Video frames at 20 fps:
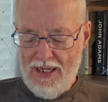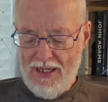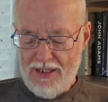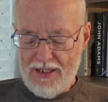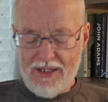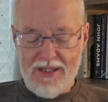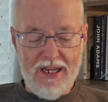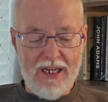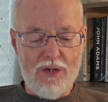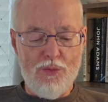
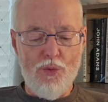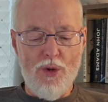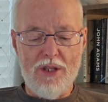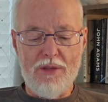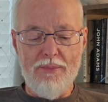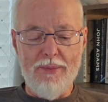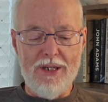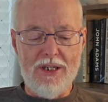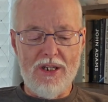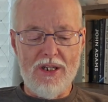Stick
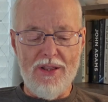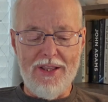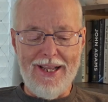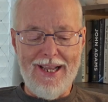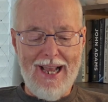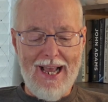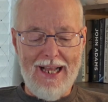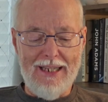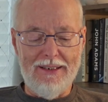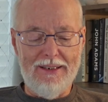with me to
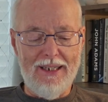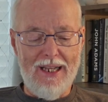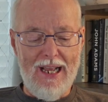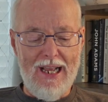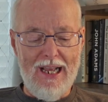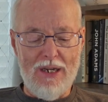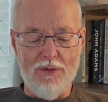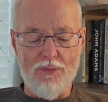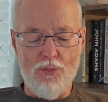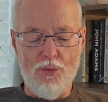the end,
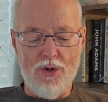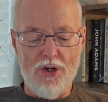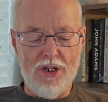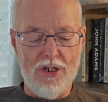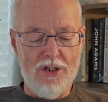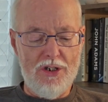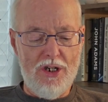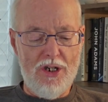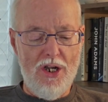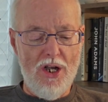and we're
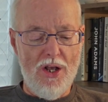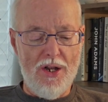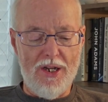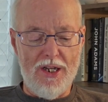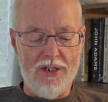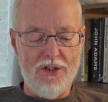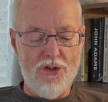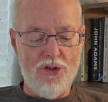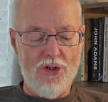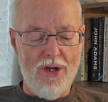going
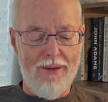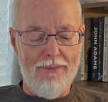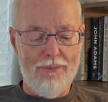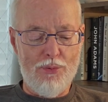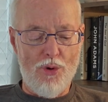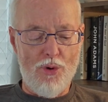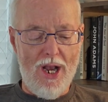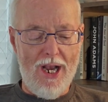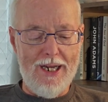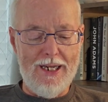to jump
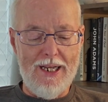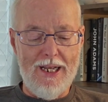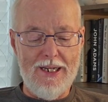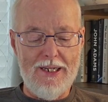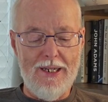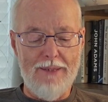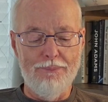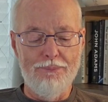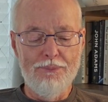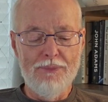right in
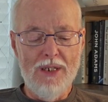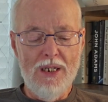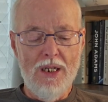it.